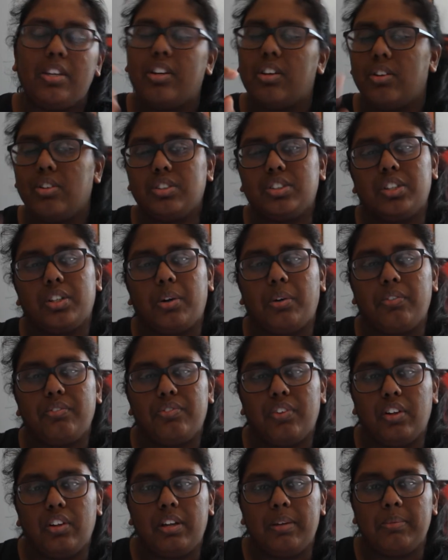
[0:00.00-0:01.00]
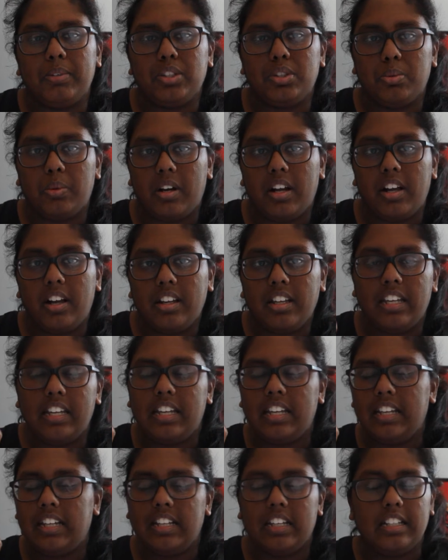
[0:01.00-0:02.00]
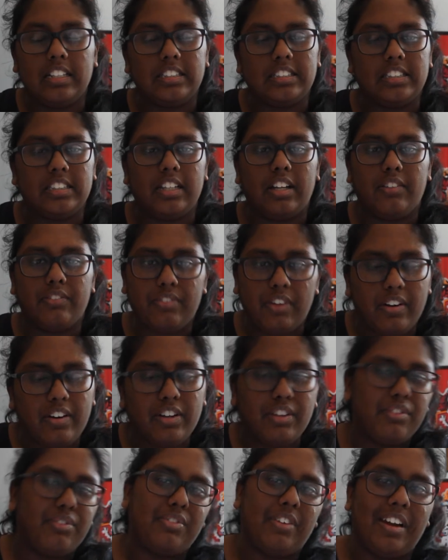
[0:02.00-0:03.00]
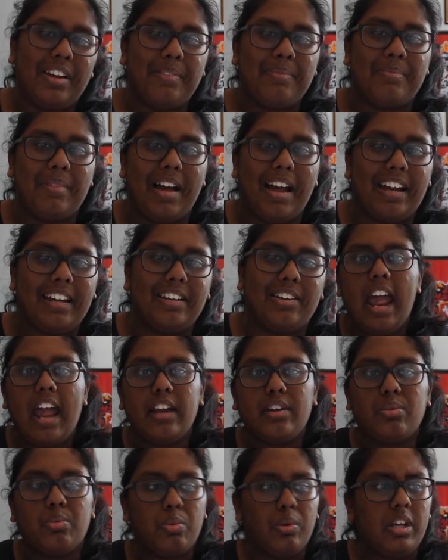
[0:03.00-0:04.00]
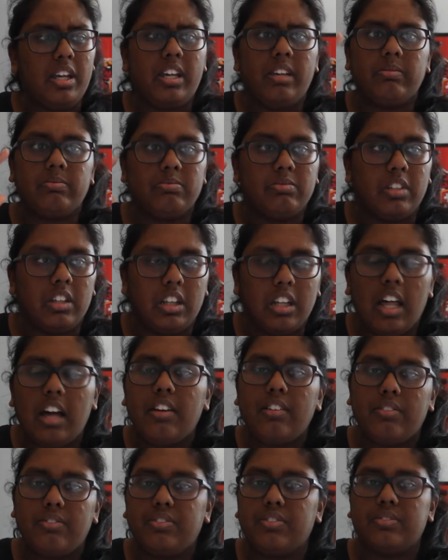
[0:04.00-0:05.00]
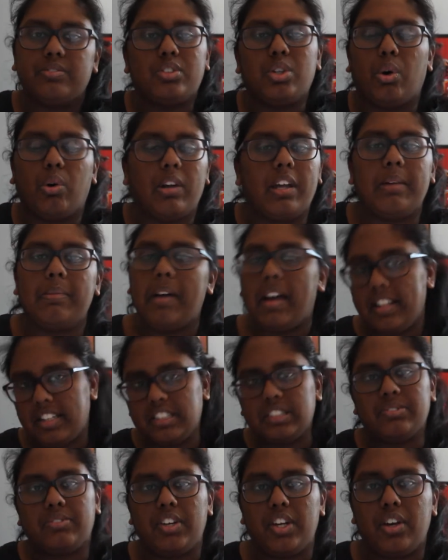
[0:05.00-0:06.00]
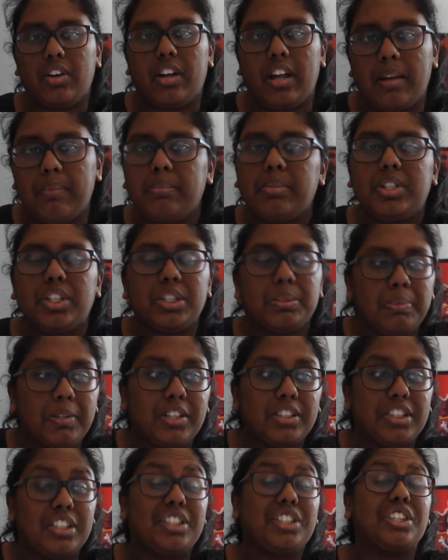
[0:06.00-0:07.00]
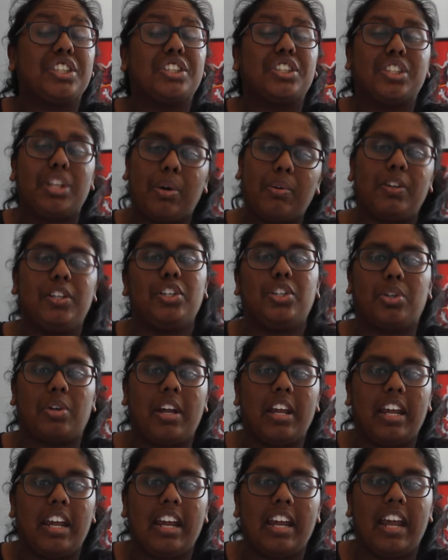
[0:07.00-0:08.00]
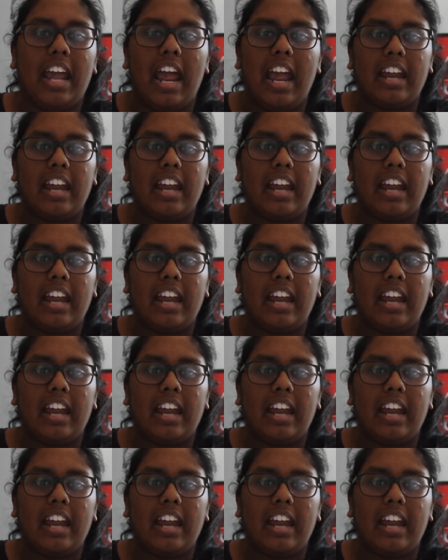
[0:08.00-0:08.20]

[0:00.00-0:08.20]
You can also go and follow him on Twitter. He is a very good friend of mine, and we love talking about this video game just because it's just so intriguing.